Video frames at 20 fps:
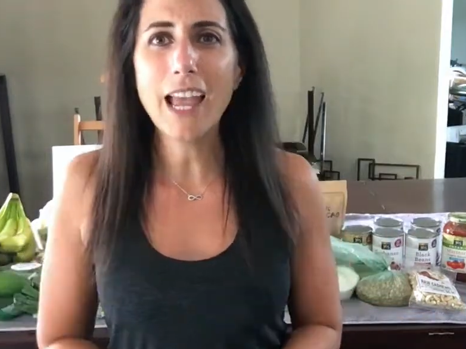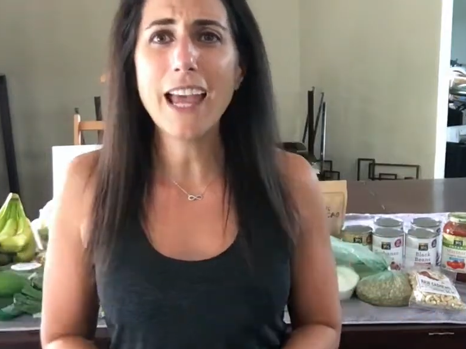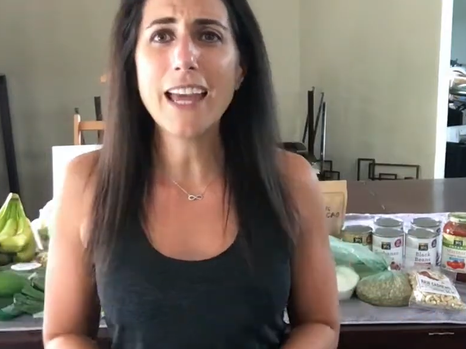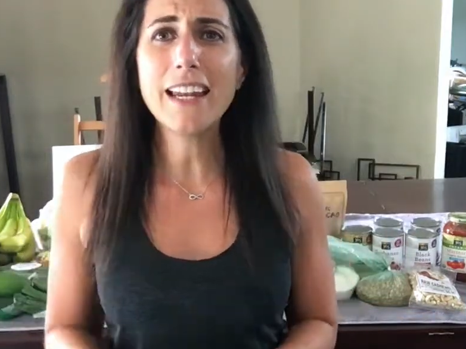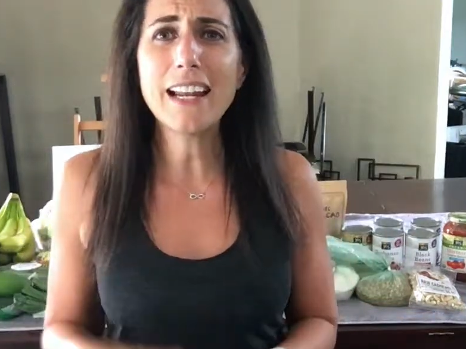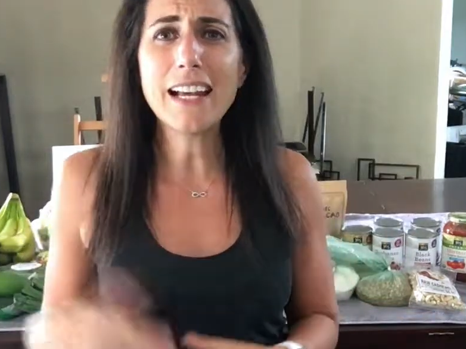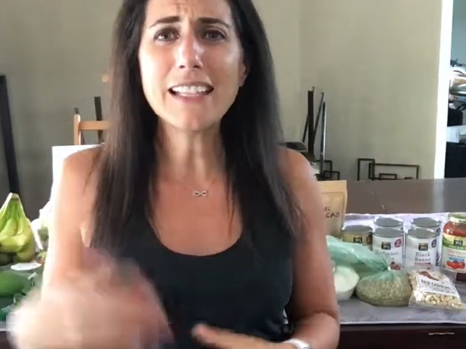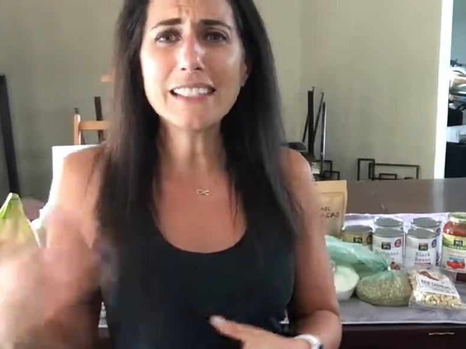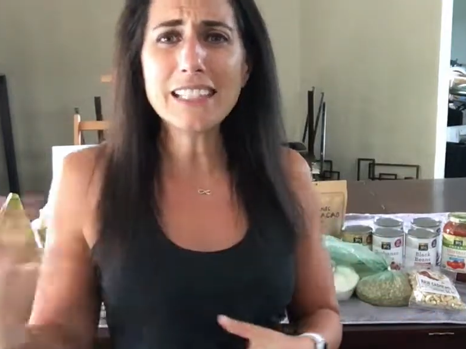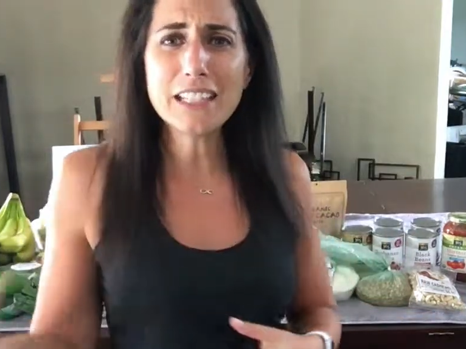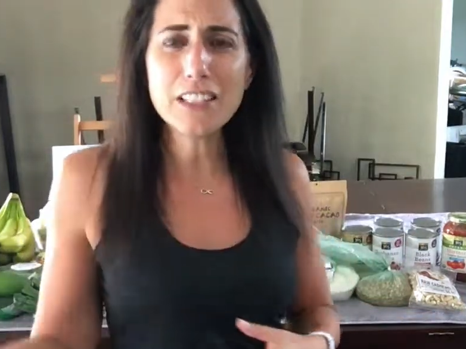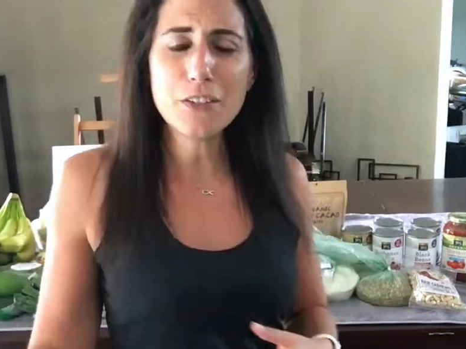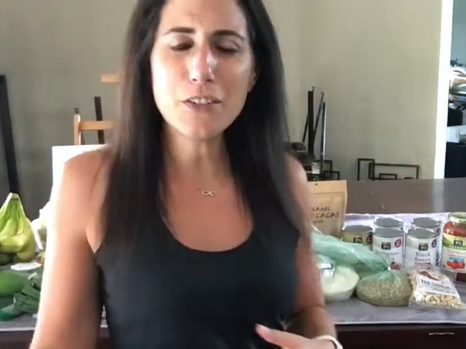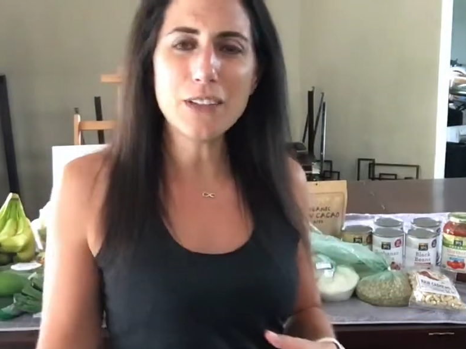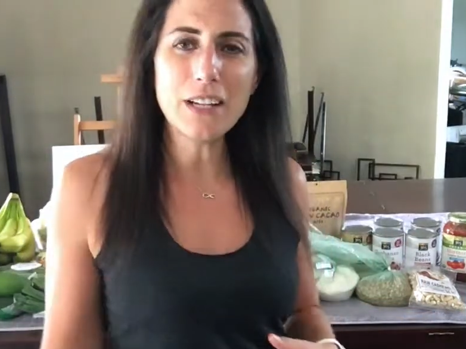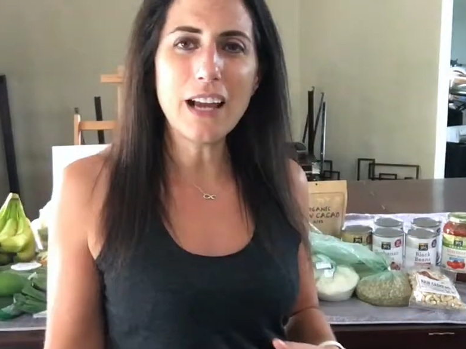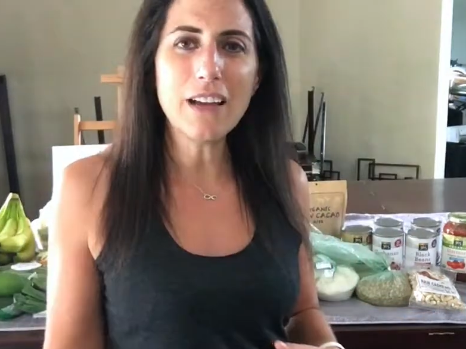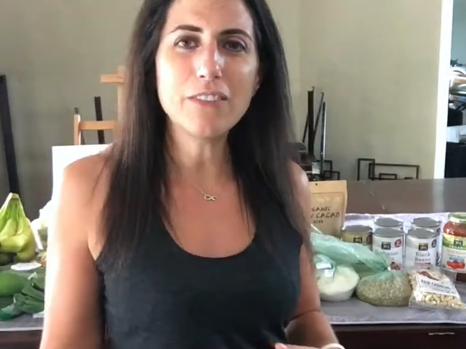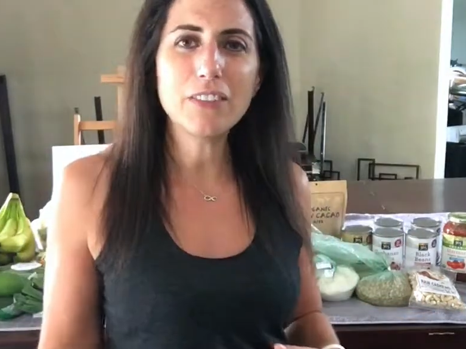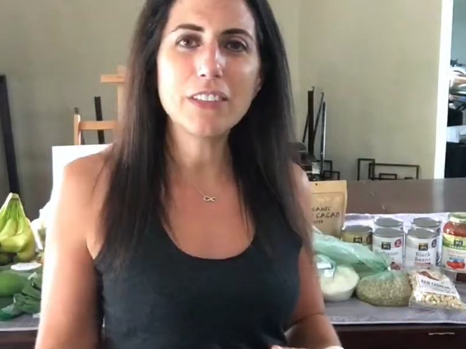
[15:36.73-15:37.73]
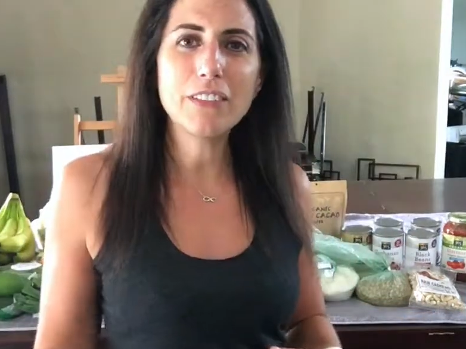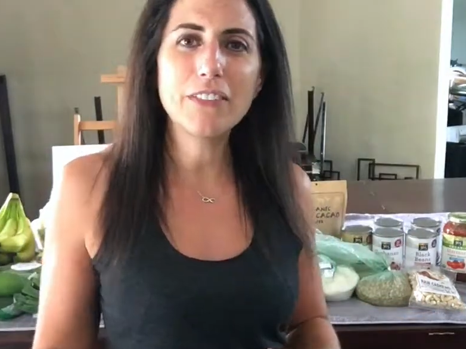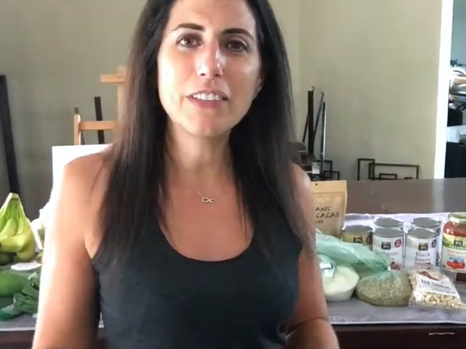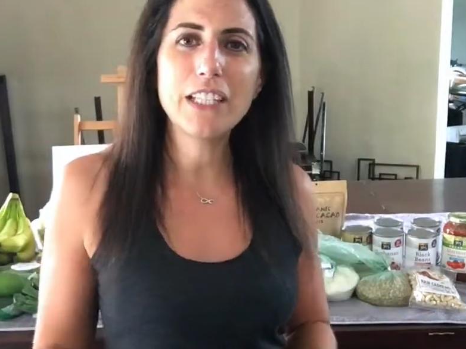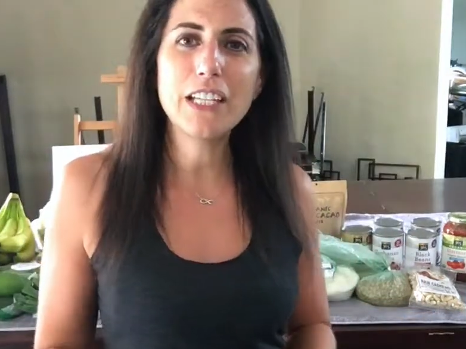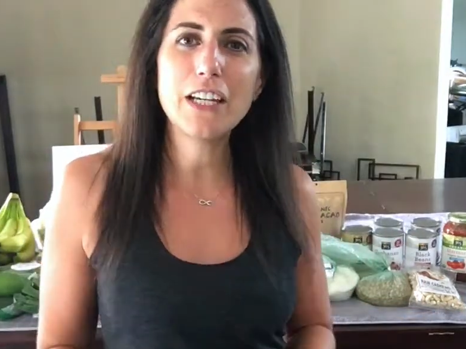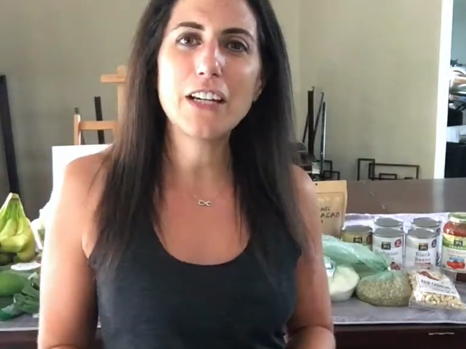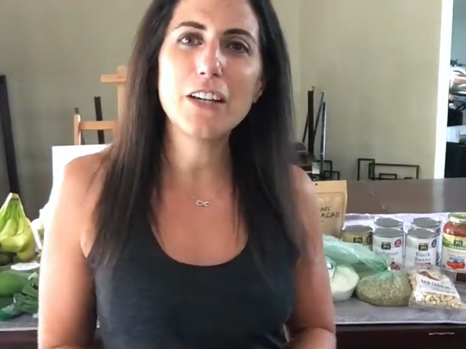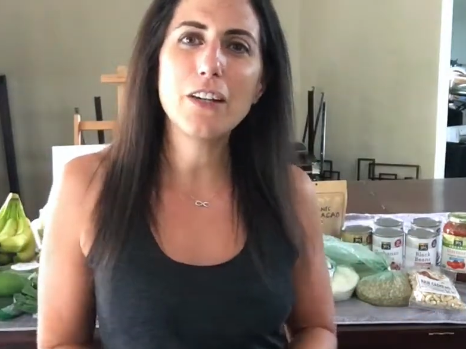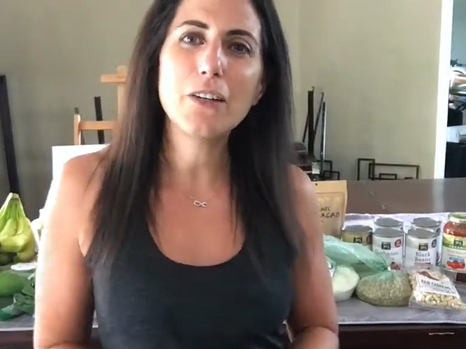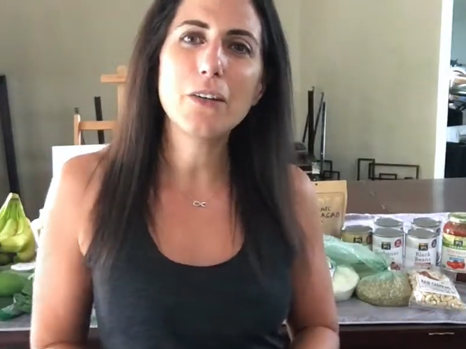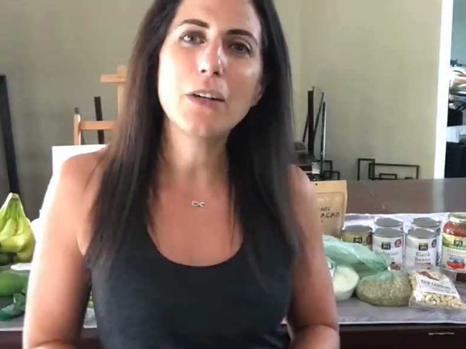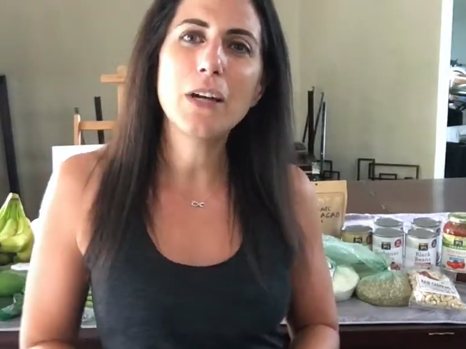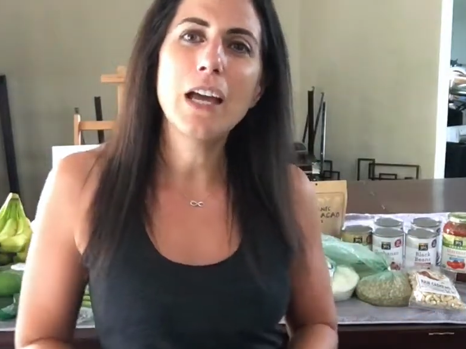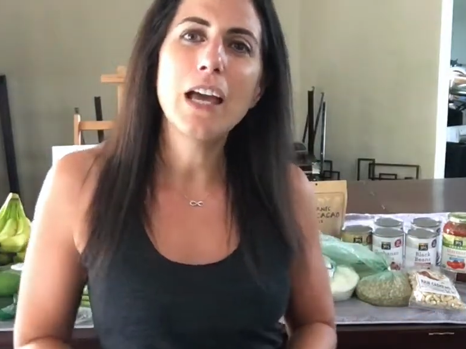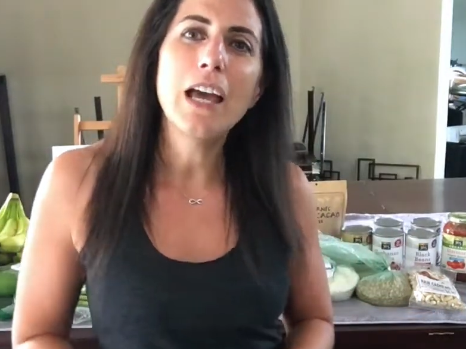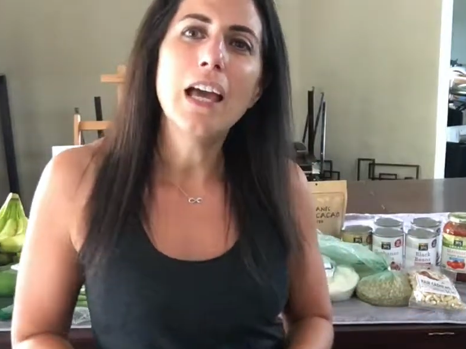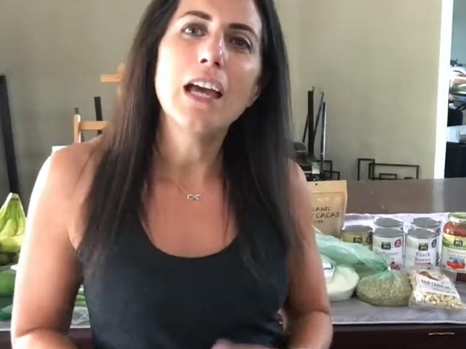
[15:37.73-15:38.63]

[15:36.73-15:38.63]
And as I do in every video,